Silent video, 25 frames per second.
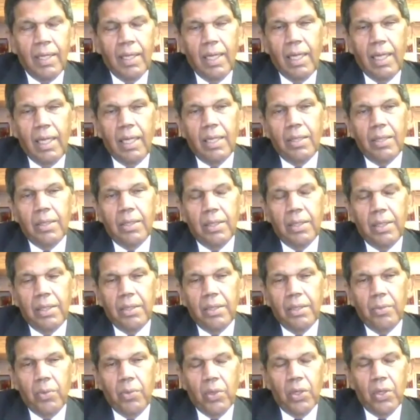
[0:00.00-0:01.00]
in
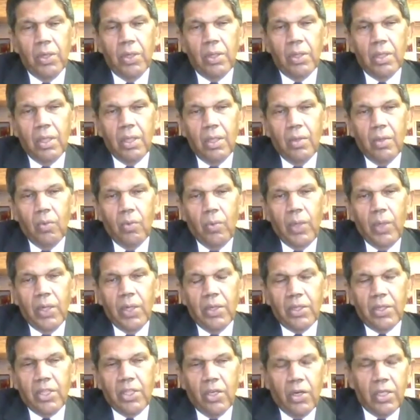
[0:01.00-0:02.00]
the world
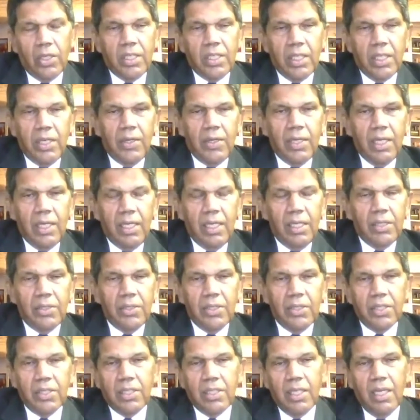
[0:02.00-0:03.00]
where authoritarian
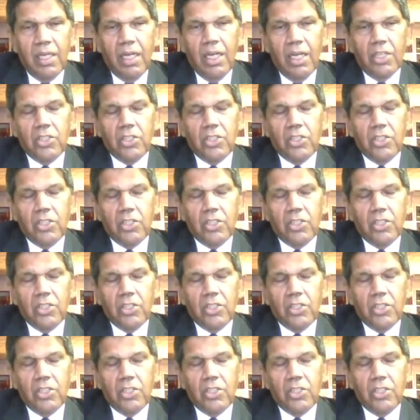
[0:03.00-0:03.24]
leaders